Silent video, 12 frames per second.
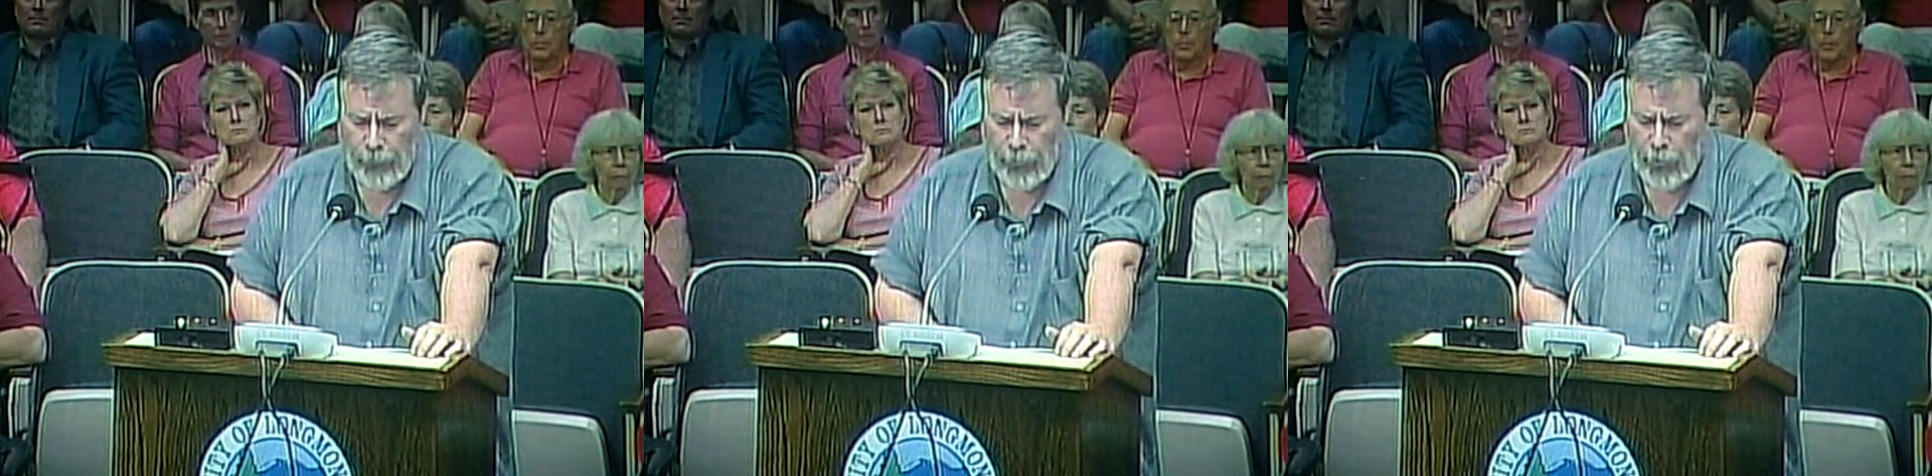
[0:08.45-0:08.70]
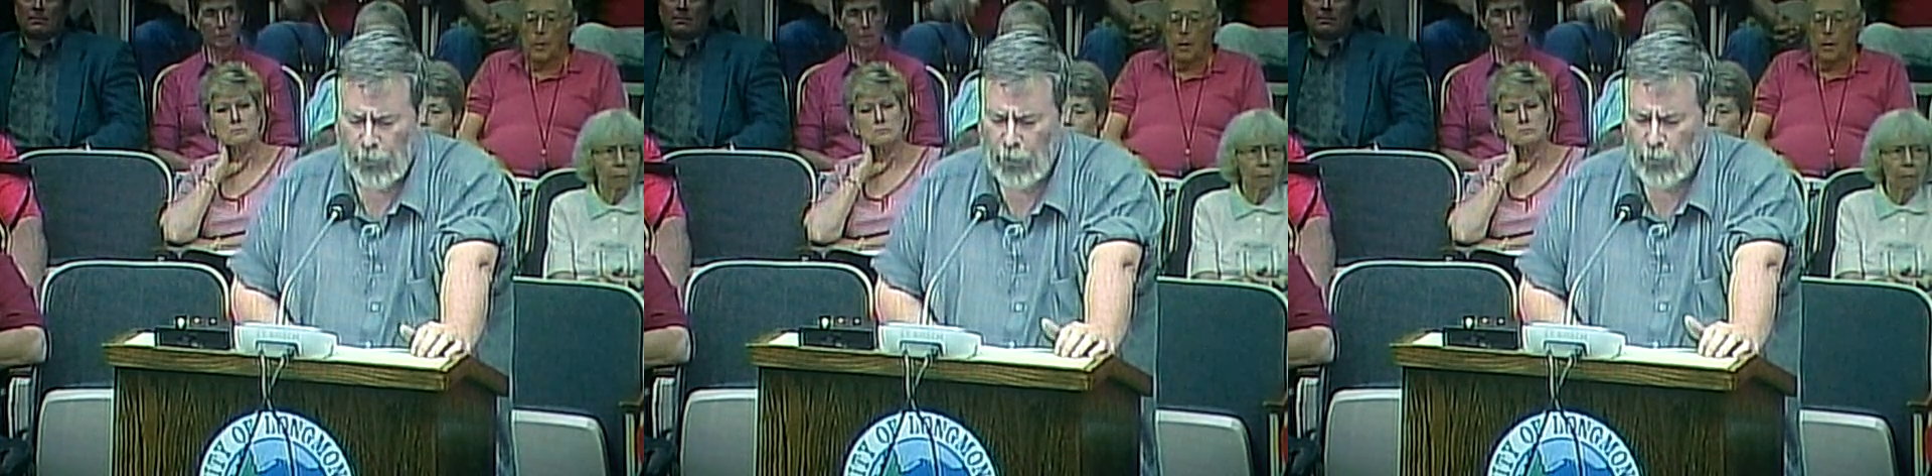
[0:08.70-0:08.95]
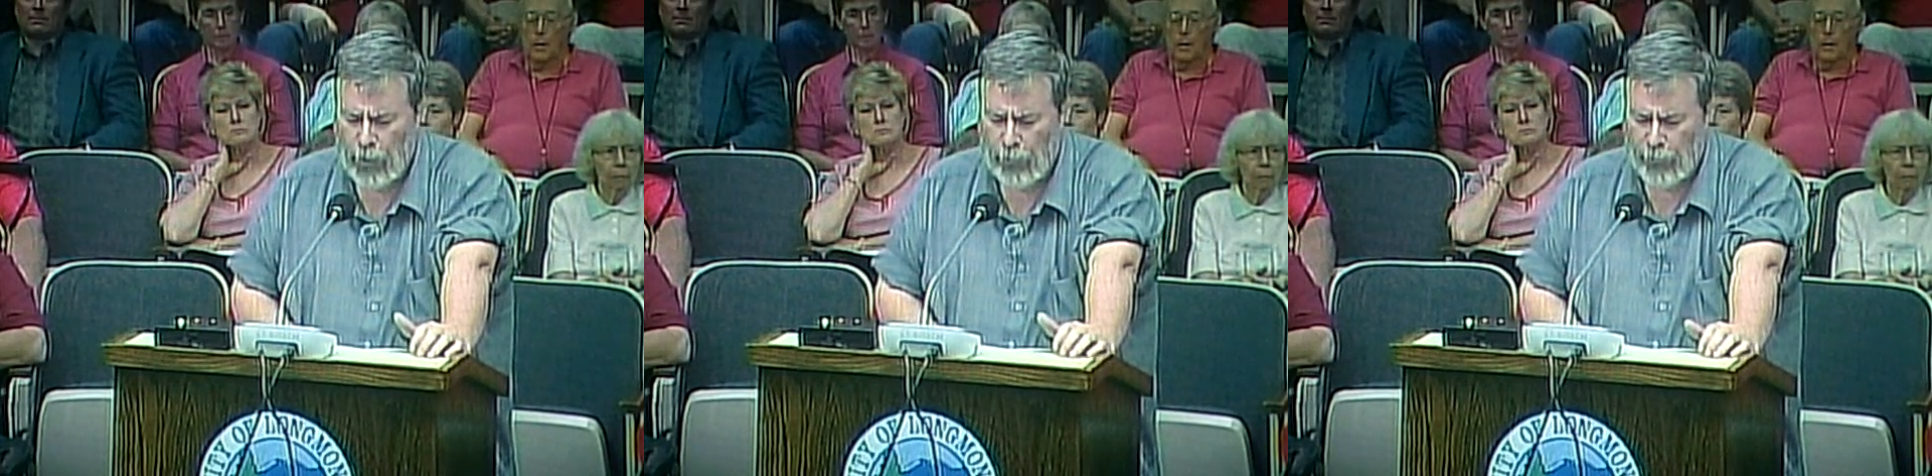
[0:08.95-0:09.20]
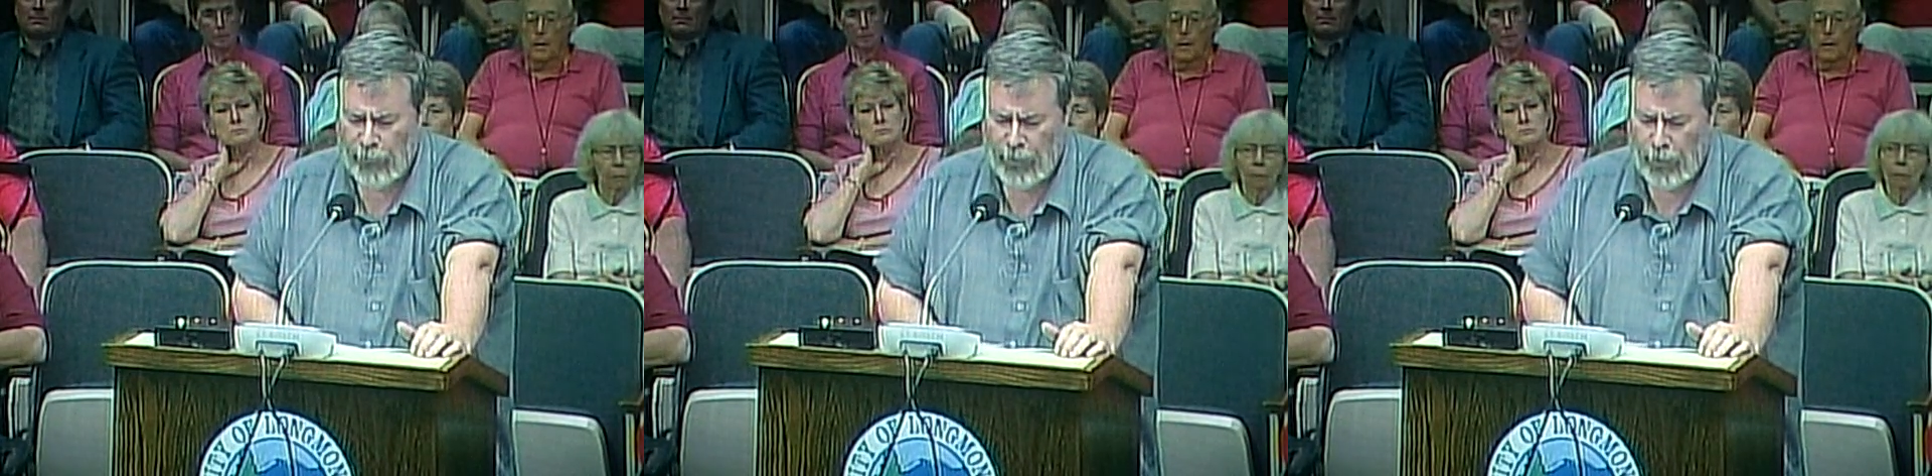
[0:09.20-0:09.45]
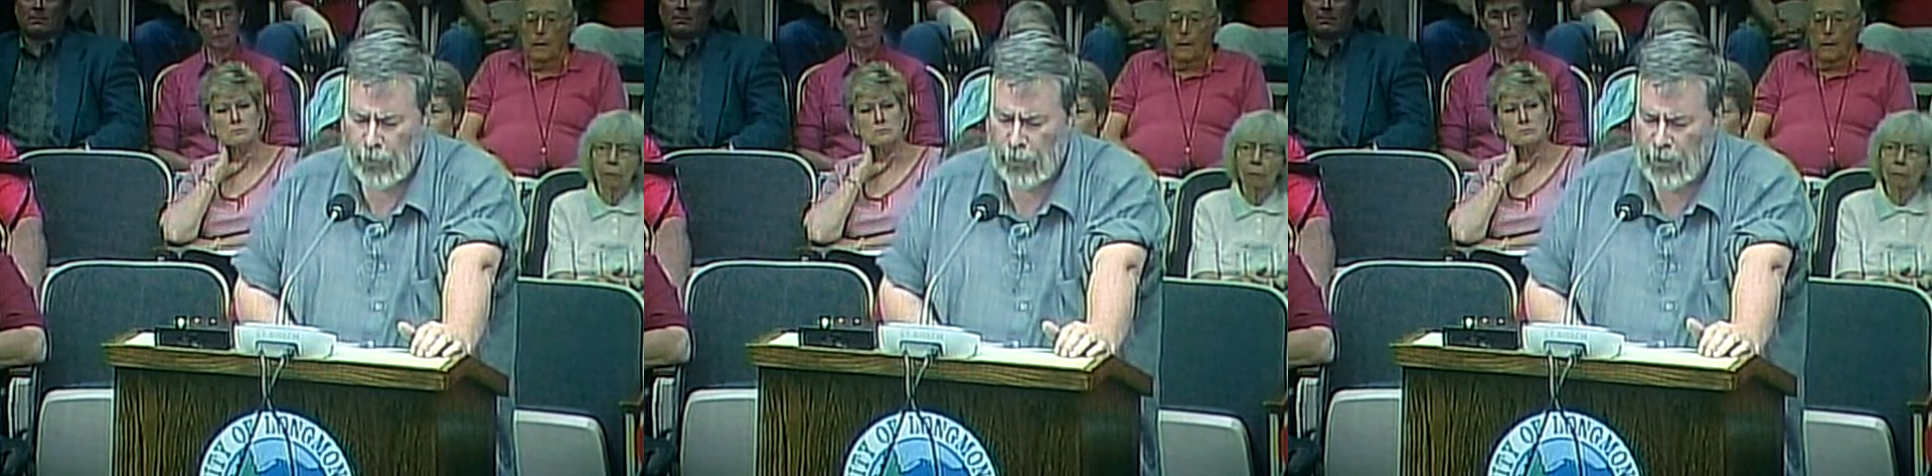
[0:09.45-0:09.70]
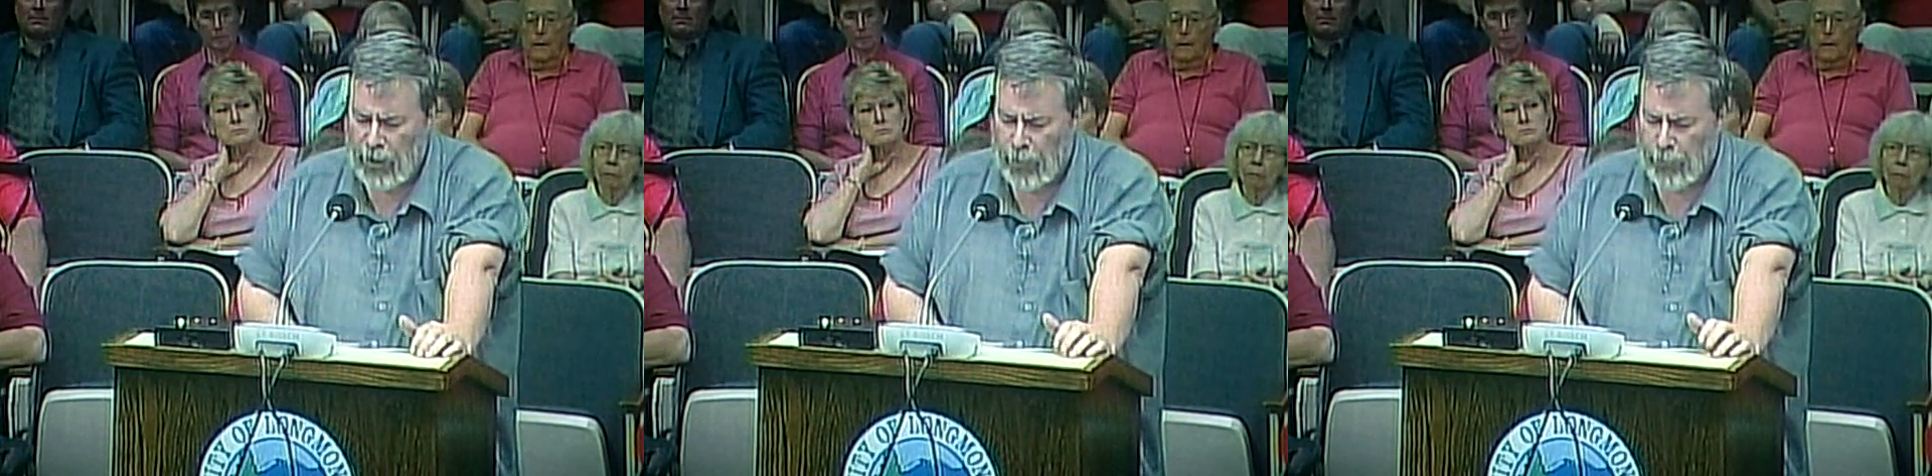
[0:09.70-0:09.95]
The only way to prevent
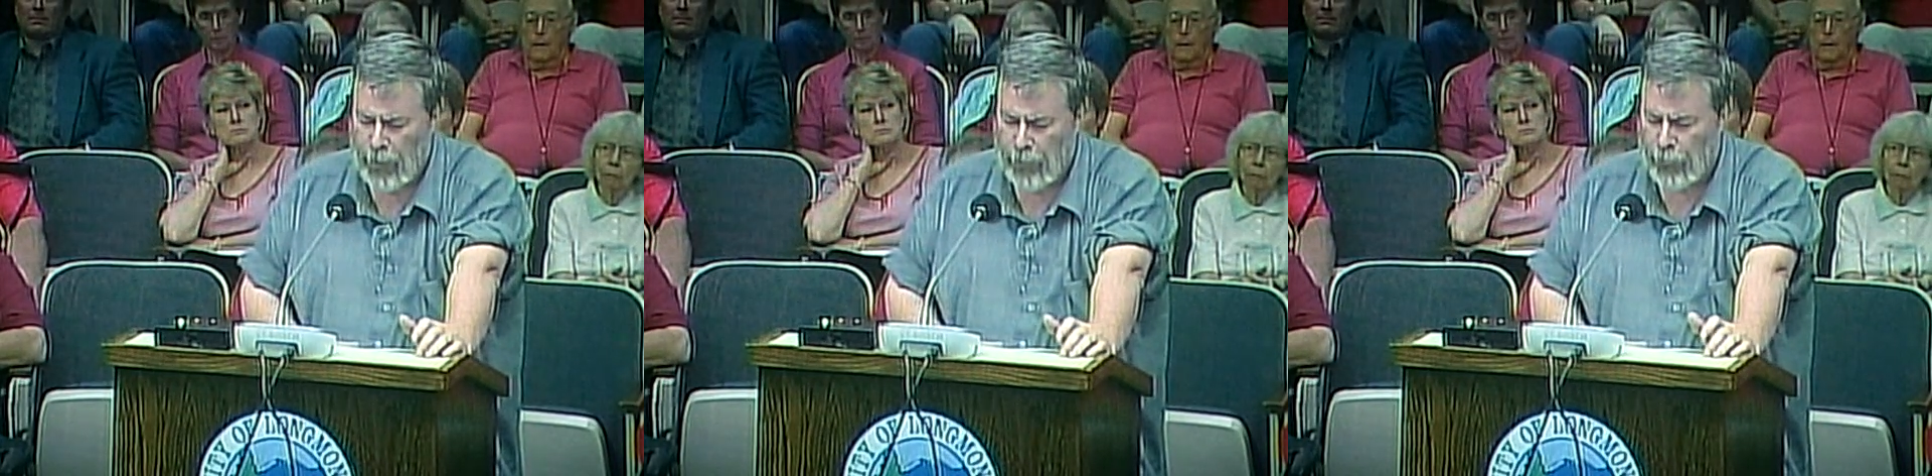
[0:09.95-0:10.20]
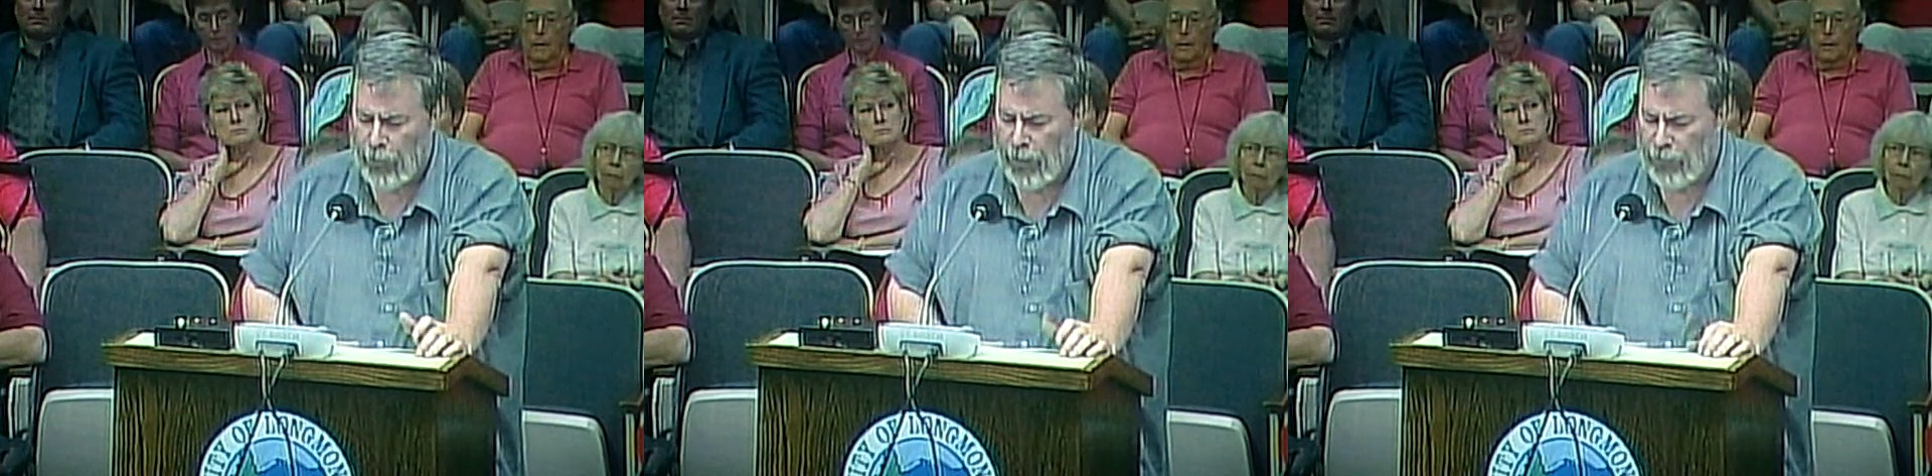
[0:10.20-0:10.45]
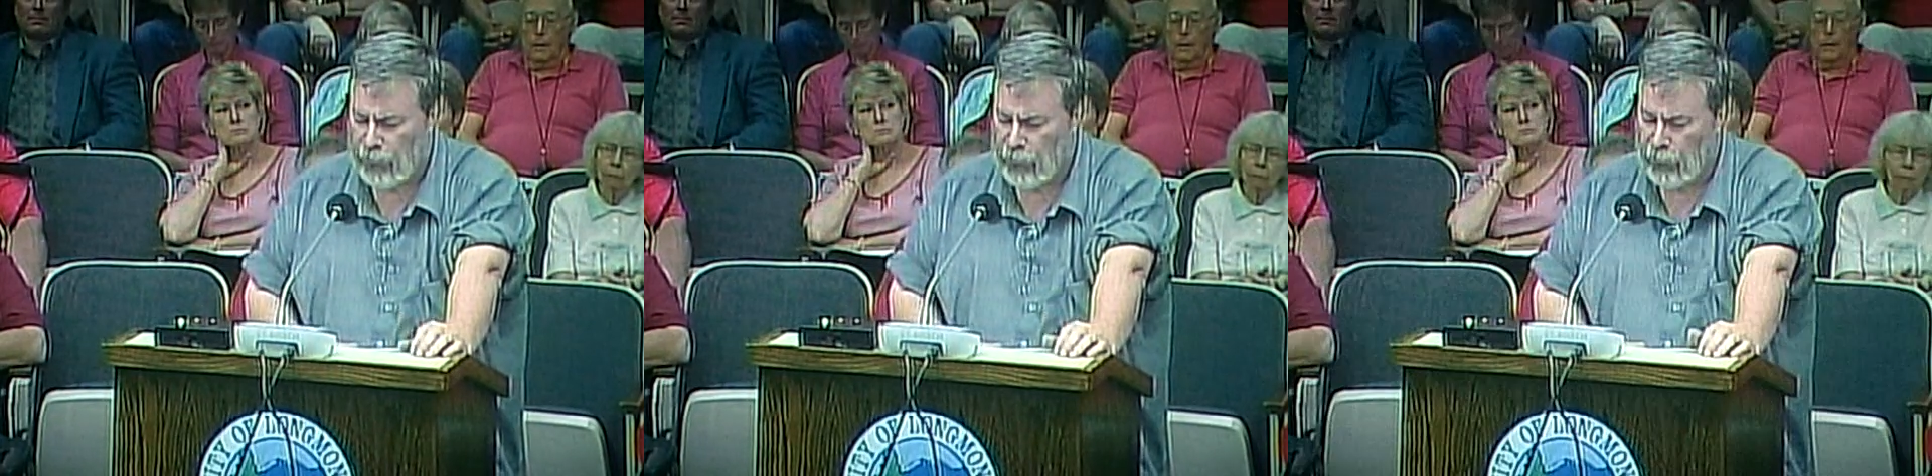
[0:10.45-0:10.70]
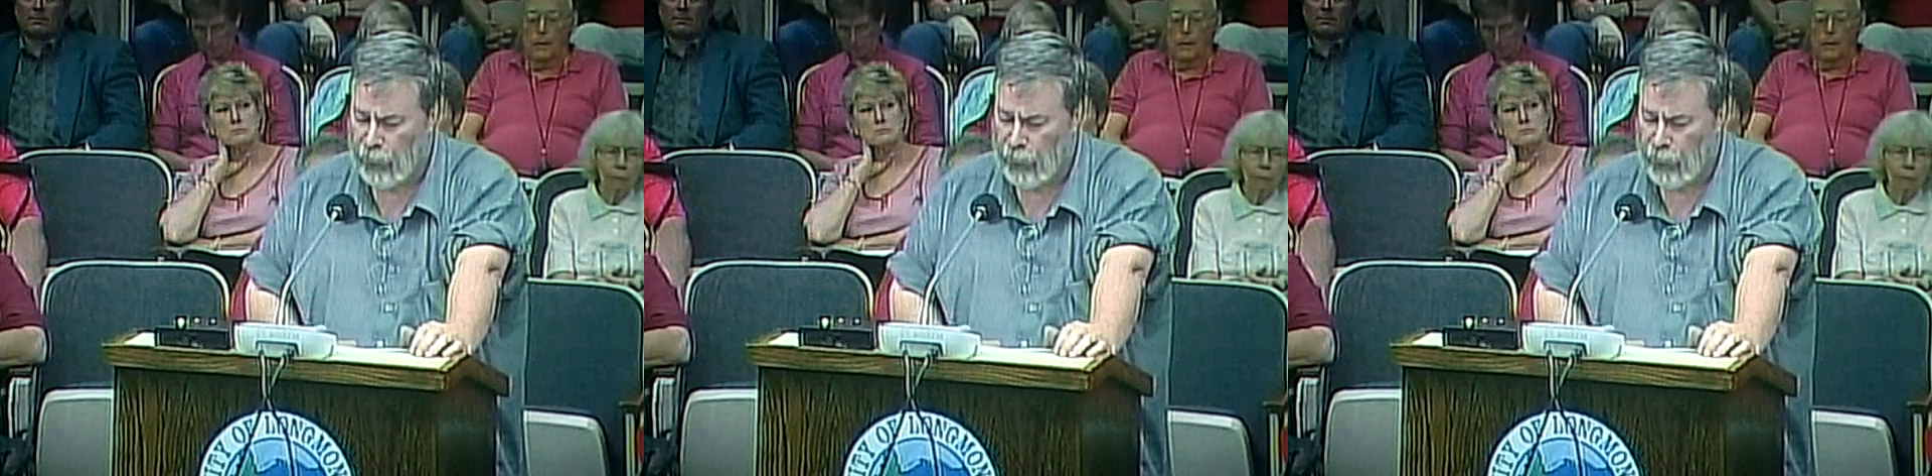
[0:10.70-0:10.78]
ugly campaign practices